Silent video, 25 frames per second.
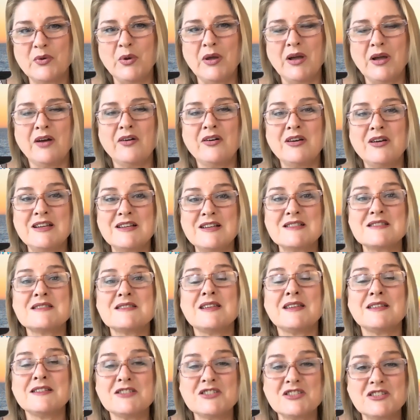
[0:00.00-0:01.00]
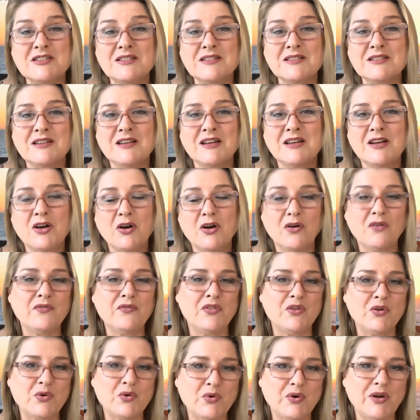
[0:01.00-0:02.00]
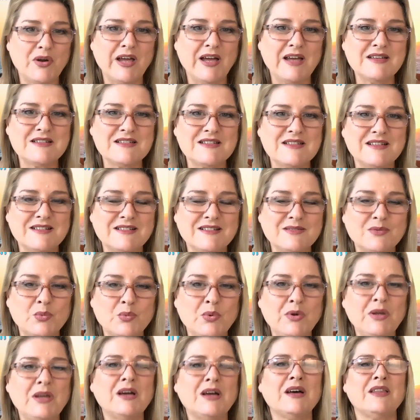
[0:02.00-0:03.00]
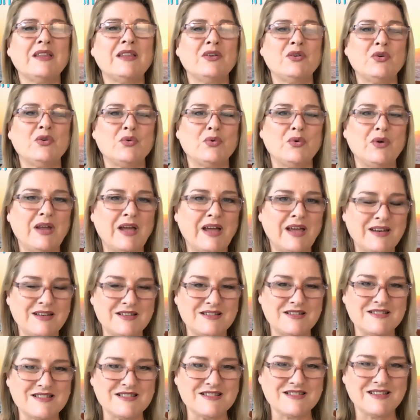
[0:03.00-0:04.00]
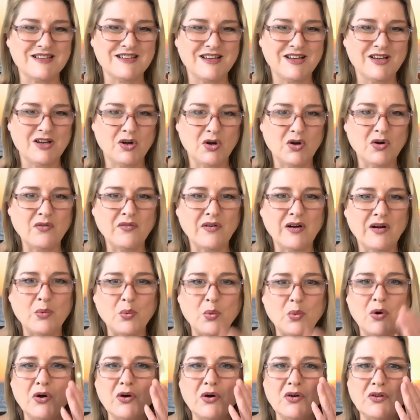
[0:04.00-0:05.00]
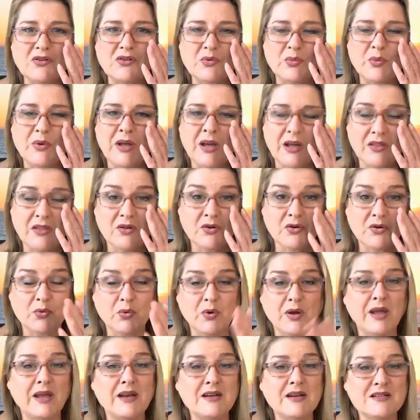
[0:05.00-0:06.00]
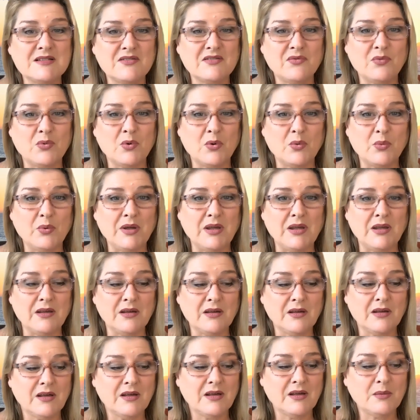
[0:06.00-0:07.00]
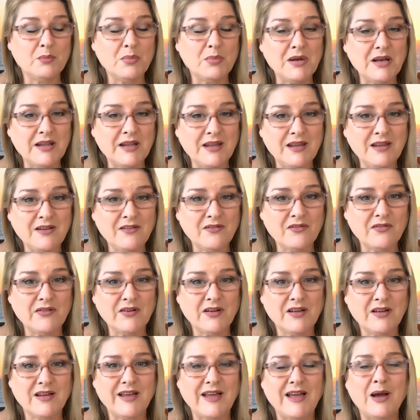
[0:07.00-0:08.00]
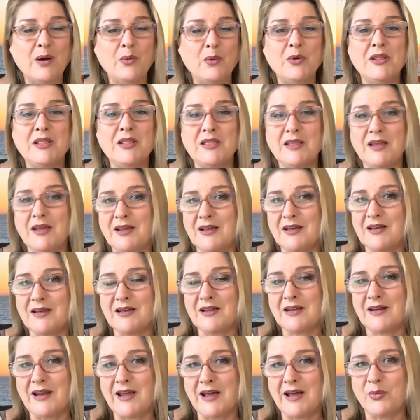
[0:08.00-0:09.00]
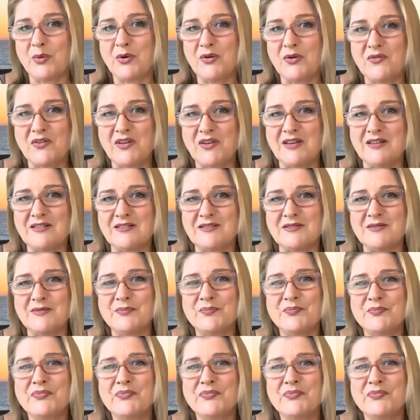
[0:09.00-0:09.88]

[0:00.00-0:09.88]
We are an extension of the Creator. We are the creators of our world. We are the creators of what we believe, how we think, and how we feel.